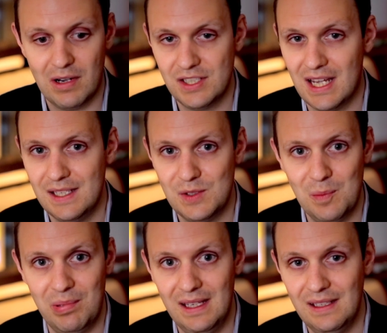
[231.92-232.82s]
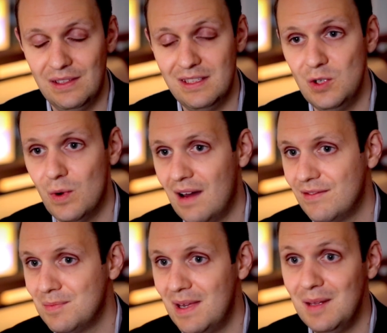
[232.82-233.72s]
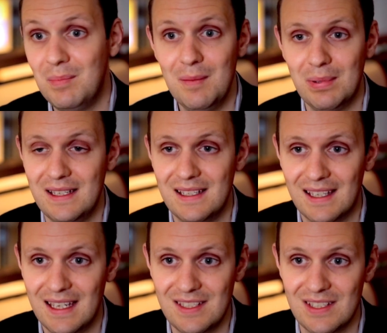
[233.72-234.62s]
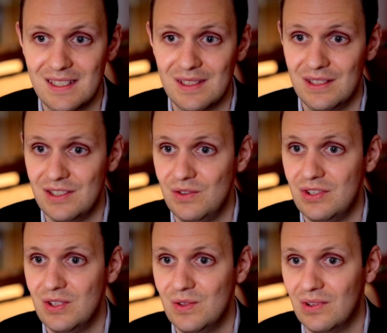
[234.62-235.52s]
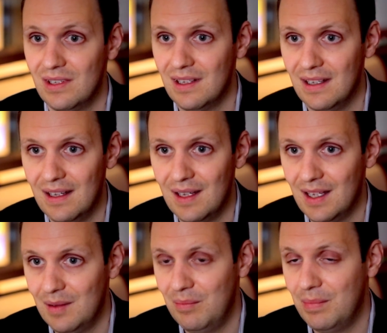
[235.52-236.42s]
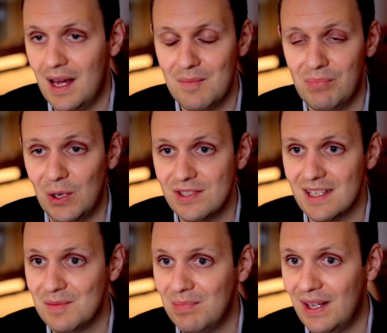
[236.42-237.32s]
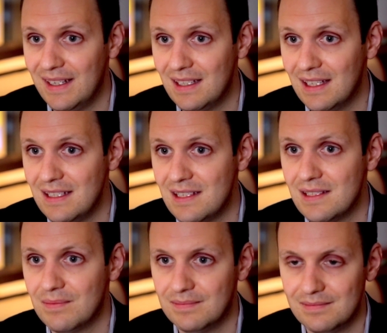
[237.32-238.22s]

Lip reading: My challenge would be, do you have as many people indicators as you do process and plant indicators?